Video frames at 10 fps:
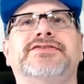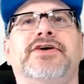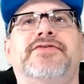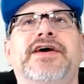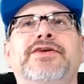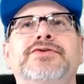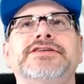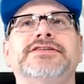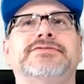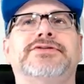So if I
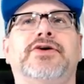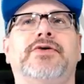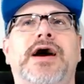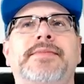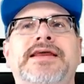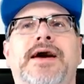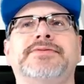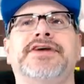lose, so I mean, I'm